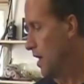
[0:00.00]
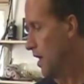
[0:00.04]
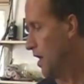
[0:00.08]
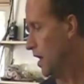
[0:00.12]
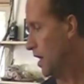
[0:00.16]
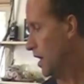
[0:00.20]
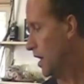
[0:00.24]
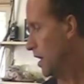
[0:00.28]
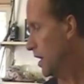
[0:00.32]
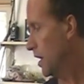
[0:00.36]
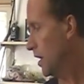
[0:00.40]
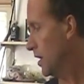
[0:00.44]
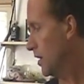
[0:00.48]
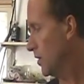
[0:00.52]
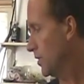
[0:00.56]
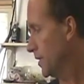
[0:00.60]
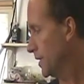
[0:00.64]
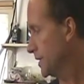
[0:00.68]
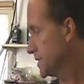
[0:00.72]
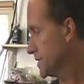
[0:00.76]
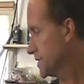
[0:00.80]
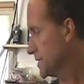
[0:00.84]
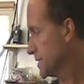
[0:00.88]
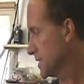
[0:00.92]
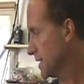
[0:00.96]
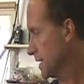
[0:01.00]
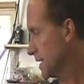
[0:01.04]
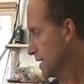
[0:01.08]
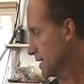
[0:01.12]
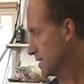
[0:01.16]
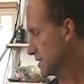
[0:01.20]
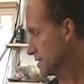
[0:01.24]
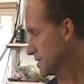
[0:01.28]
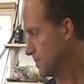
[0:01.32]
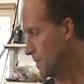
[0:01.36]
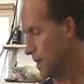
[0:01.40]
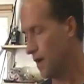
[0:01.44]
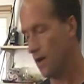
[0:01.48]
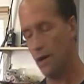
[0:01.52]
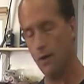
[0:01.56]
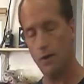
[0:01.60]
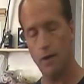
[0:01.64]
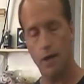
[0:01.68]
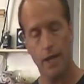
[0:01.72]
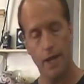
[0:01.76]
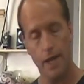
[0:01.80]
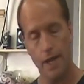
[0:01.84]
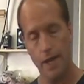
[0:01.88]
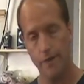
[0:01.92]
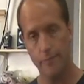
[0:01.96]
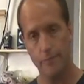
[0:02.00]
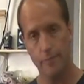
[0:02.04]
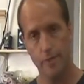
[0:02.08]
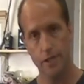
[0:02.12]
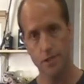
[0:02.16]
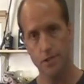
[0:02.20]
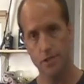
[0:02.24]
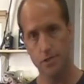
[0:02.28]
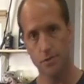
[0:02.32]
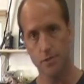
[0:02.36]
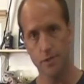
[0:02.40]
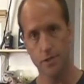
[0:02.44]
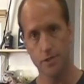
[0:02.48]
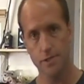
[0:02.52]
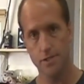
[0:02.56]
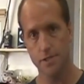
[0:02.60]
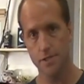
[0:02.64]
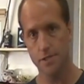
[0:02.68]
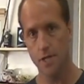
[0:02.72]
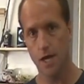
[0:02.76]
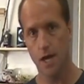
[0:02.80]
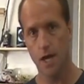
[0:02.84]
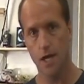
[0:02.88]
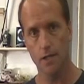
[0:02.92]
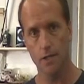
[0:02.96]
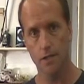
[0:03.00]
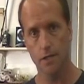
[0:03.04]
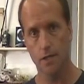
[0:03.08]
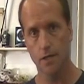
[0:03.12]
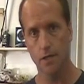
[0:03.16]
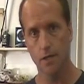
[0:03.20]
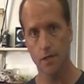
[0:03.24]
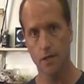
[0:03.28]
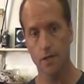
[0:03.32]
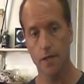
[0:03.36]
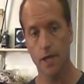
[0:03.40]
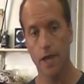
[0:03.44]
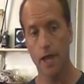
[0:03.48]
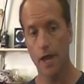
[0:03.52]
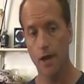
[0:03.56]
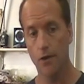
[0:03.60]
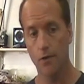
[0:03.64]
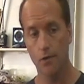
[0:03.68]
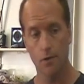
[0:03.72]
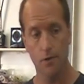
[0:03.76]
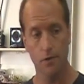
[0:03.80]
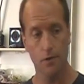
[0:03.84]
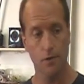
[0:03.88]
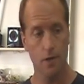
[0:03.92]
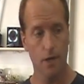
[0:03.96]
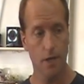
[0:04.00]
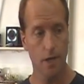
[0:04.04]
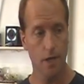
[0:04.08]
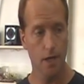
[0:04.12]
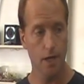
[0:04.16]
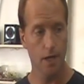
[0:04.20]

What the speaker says: Oh, let's see. Tomorrow I have my choice. It's a la carte. Our